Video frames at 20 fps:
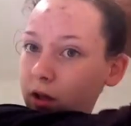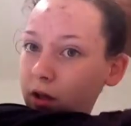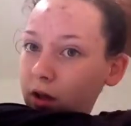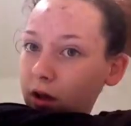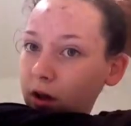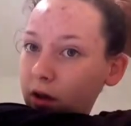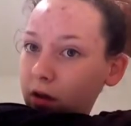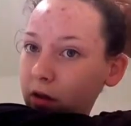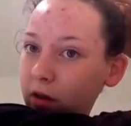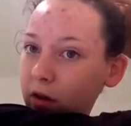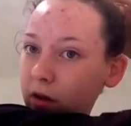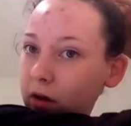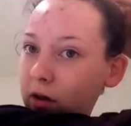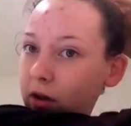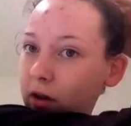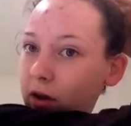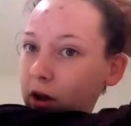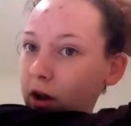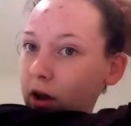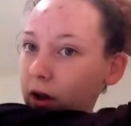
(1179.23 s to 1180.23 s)
and then
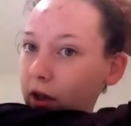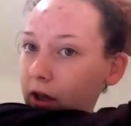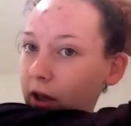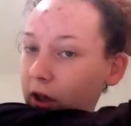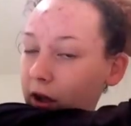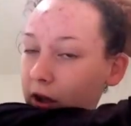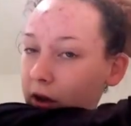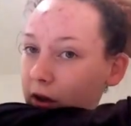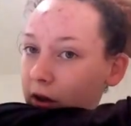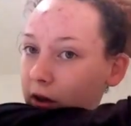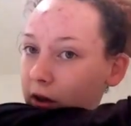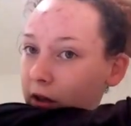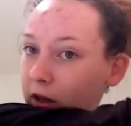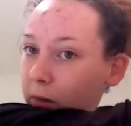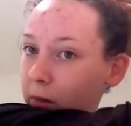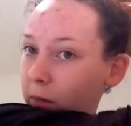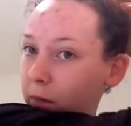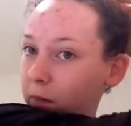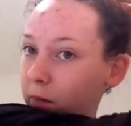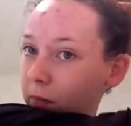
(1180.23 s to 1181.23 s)
tuck it under
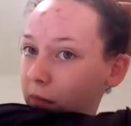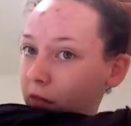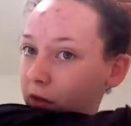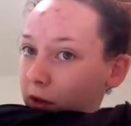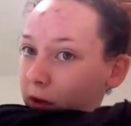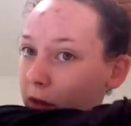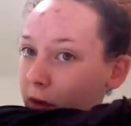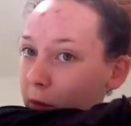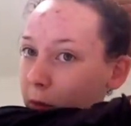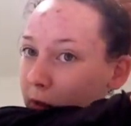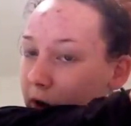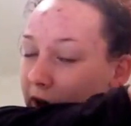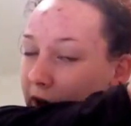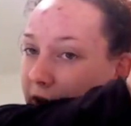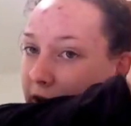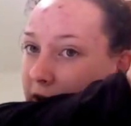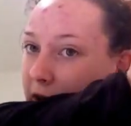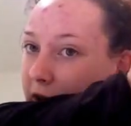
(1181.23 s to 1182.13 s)
the braid.